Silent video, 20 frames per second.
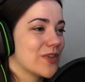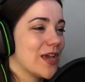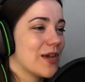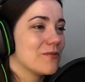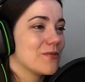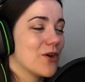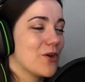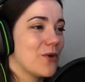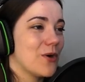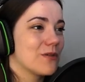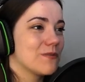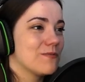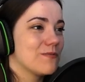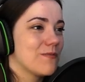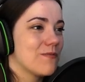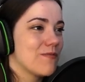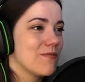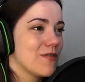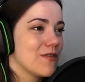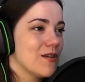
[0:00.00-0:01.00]
Yep, go on.
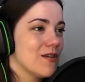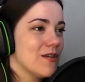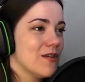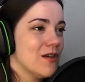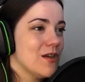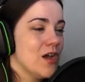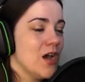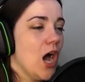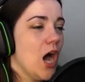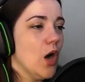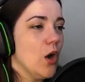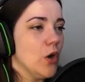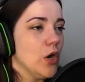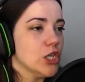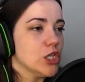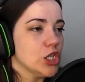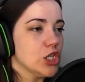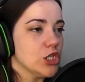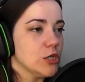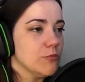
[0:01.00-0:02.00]
I
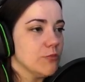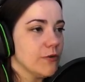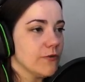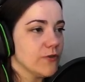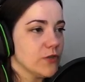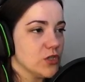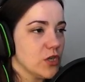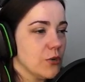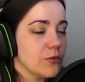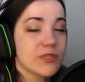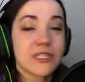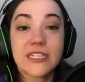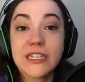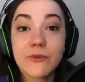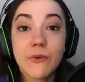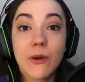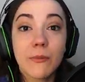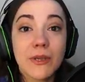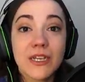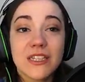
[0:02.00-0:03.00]
want to jump off the top. see
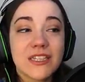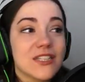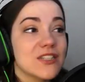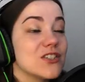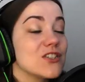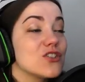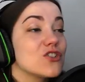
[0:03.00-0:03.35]
what I mean? This